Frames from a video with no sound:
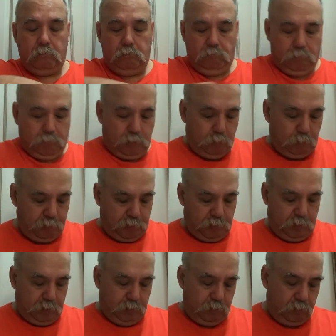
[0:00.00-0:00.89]

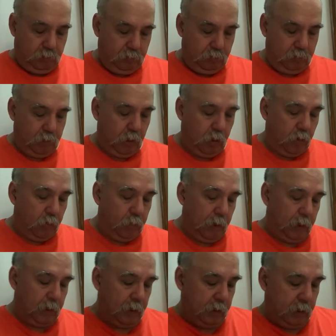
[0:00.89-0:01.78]
Oops. Oh my
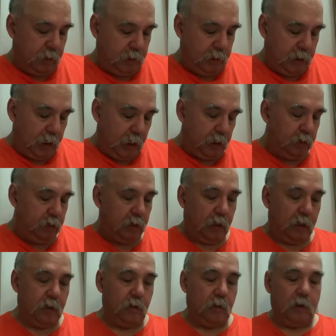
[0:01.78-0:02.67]
goodness. Did I do
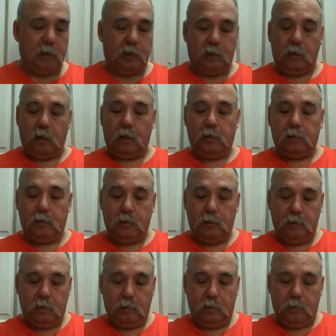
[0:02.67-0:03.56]
that? No, I did not.
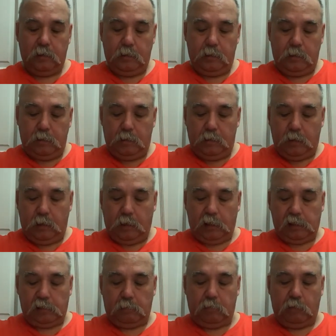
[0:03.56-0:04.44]
I got
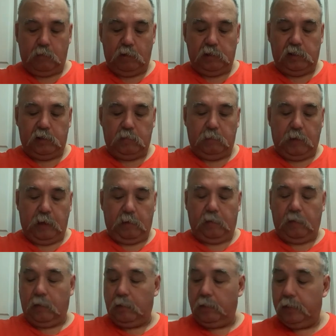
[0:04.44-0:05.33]
some noise in the
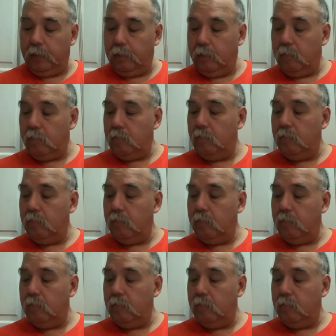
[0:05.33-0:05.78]
background there.